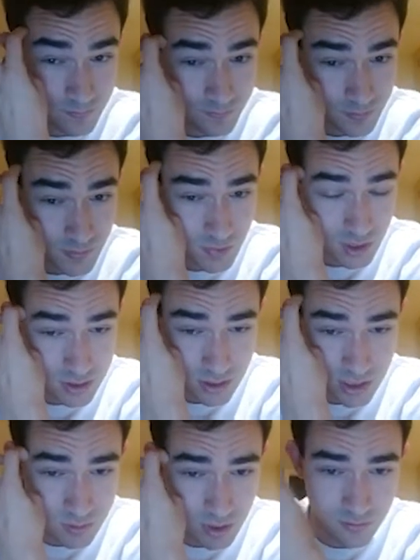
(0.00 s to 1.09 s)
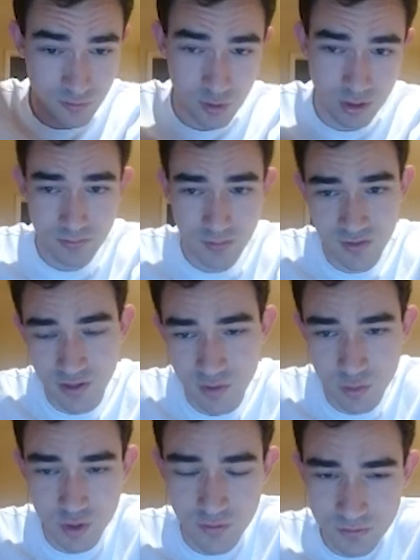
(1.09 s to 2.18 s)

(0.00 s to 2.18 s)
Okay, let's play e4, my favorite move.